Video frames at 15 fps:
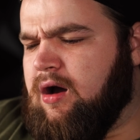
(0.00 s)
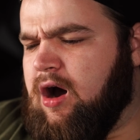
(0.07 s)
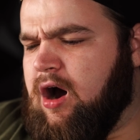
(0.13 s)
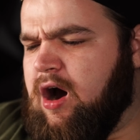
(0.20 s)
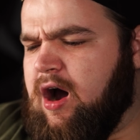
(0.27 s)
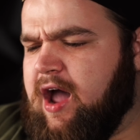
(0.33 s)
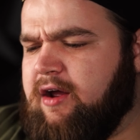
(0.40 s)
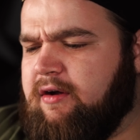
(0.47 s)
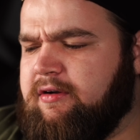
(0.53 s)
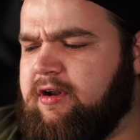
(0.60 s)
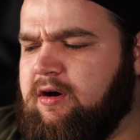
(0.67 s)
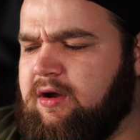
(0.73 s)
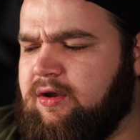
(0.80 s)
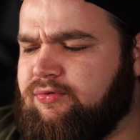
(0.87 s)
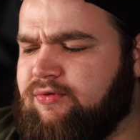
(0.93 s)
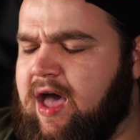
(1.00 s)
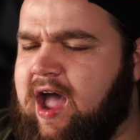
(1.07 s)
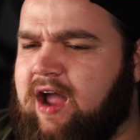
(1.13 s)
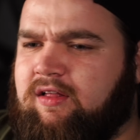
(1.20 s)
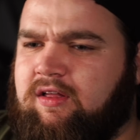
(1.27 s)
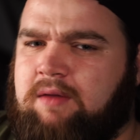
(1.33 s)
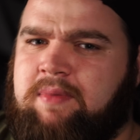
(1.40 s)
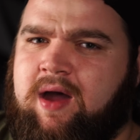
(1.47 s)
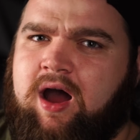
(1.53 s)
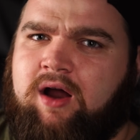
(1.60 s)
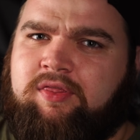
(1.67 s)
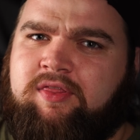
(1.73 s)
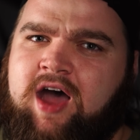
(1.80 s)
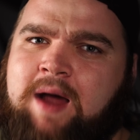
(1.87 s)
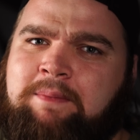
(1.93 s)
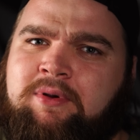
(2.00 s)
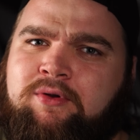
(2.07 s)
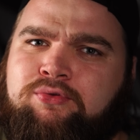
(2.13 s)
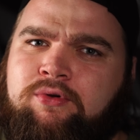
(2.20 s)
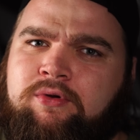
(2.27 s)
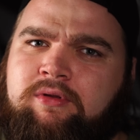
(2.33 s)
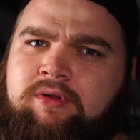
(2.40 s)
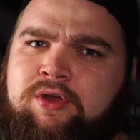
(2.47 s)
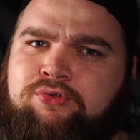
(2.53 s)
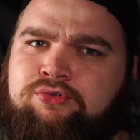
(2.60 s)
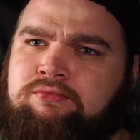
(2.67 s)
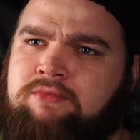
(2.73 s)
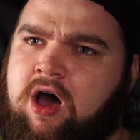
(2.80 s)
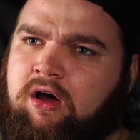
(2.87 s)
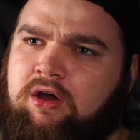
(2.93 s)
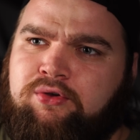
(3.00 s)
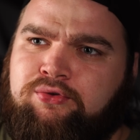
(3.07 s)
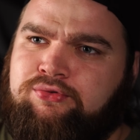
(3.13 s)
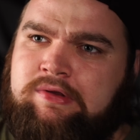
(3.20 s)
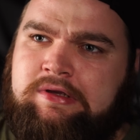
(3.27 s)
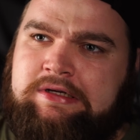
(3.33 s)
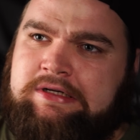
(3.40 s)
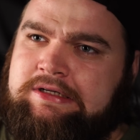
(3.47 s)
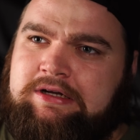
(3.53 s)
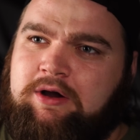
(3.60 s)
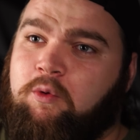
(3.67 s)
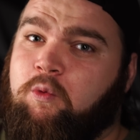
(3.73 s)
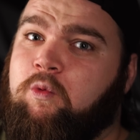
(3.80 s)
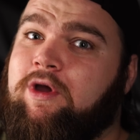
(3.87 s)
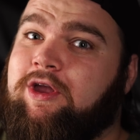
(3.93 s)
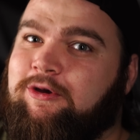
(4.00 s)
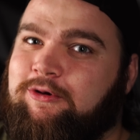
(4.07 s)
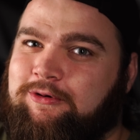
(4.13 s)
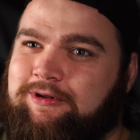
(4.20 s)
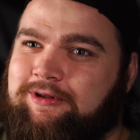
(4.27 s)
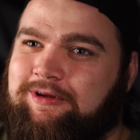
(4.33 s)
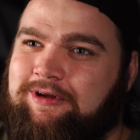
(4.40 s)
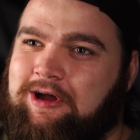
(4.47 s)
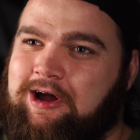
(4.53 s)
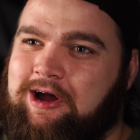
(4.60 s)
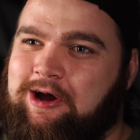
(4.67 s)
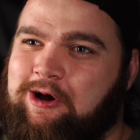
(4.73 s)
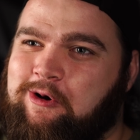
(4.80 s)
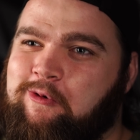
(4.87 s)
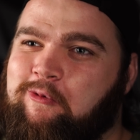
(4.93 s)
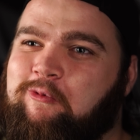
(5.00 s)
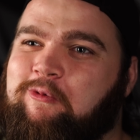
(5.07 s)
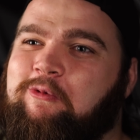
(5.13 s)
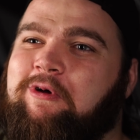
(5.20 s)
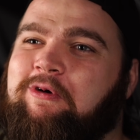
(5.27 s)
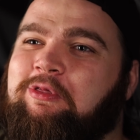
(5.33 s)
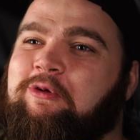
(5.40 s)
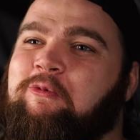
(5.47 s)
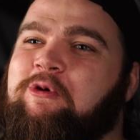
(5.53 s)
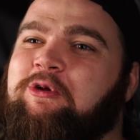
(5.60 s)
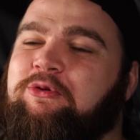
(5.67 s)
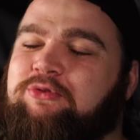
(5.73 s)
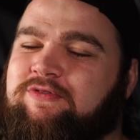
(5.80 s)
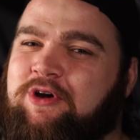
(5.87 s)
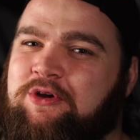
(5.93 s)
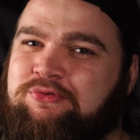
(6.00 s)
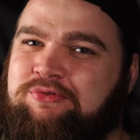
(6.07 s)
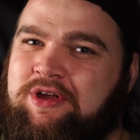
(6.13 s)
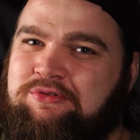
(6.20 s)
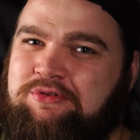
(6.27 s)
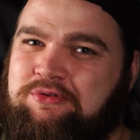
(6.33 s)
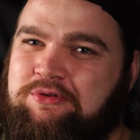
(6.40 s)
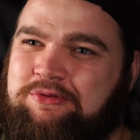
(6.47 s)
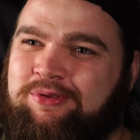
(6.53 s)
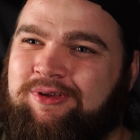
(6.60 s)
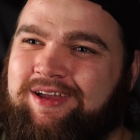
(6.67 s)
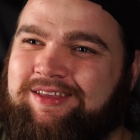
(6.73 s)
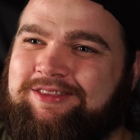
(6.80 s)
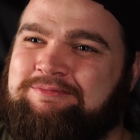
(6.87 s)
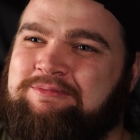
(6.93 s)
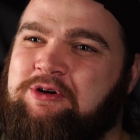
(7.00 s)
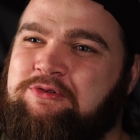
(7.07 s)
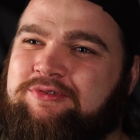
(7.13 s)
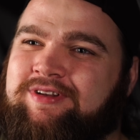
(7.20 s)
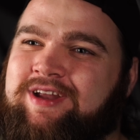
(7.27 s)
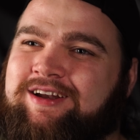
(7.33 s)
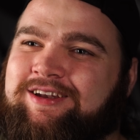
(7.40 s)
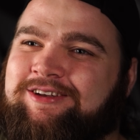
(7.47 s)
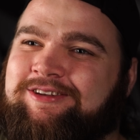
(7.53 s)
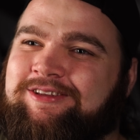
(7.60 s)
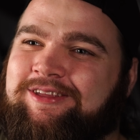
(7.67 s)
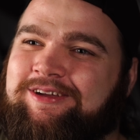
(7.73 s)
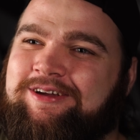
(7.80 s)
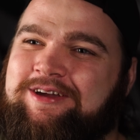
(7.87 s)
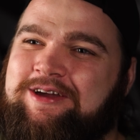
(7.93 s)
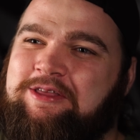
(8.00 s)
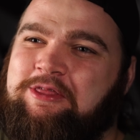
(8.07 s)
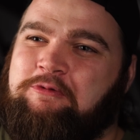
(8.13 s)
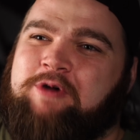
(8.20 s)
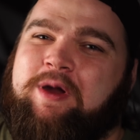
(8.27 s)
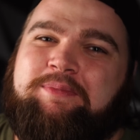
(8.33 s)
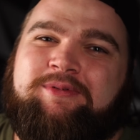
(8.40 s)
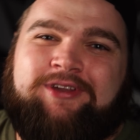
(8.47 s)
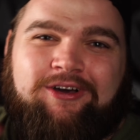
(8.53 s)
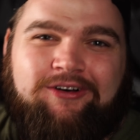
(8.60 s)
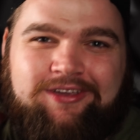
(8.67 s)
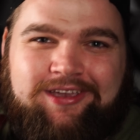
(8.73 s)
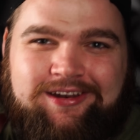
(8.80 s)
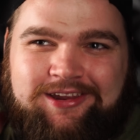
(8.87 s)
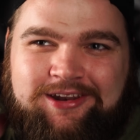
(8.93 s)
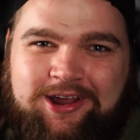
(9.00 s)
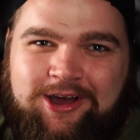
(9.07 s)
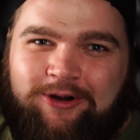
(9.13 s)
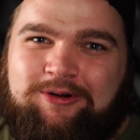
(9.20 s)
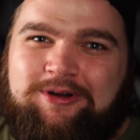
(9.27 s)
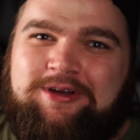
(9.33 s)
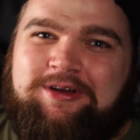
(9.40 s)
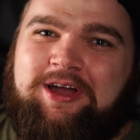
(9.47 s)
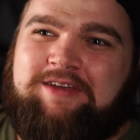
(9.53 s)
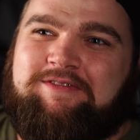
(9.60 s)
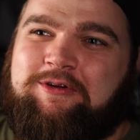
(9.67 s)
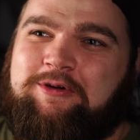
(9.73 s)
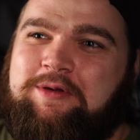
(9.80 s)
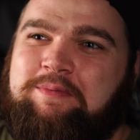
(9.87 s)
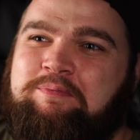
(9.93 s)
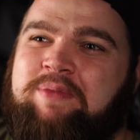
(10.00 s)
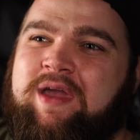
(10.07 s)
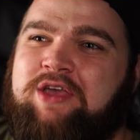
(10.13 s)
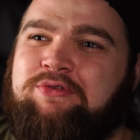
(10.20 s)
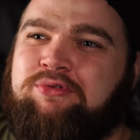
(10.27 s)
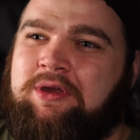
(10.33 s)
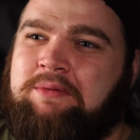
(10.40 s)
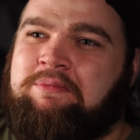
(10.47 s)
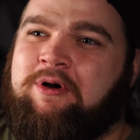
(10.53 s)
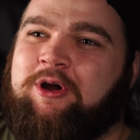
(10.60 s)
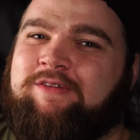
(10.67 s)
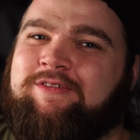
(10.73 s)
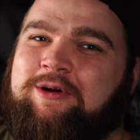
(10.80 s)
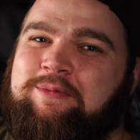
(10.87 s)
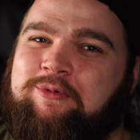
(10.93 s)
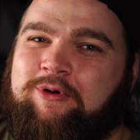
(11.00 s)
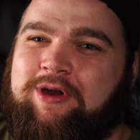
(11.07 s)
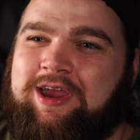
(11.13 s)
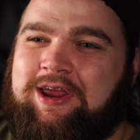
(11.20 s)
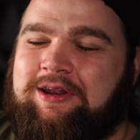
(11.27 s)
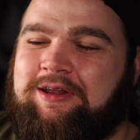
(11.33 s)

I don't know exactly about that, but certainly smell is weird. The weirdest of our senses. It's like the most connected to the reptilian, like very basic part of our brain.